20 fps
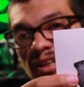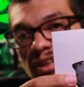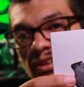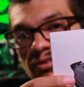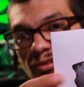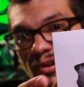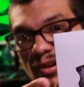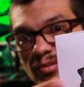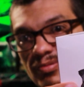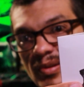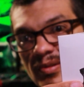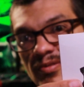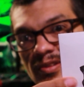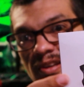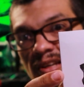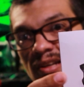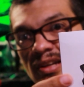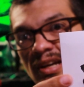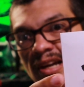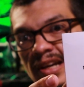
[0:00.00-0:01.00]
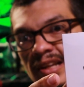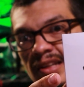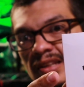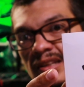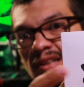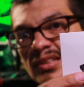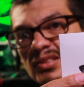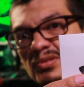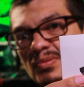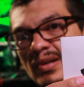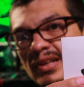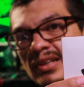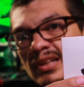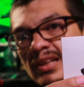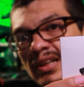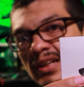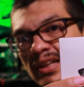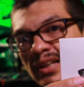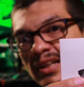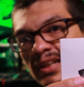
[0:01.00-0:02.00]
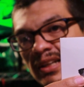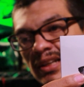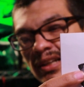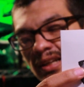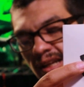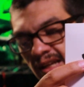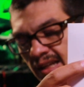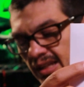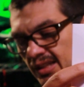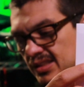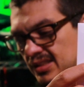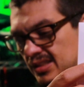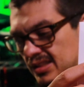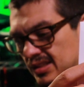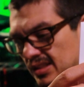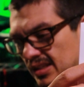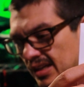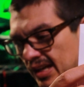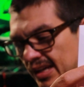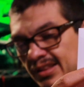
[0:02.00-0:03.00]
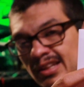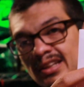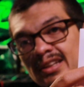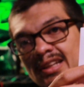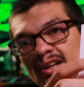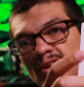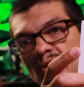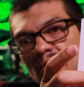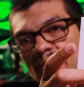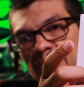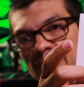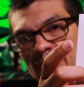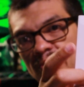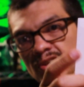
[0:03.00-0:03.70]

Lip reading: for FPV, and this one is, I think they call it the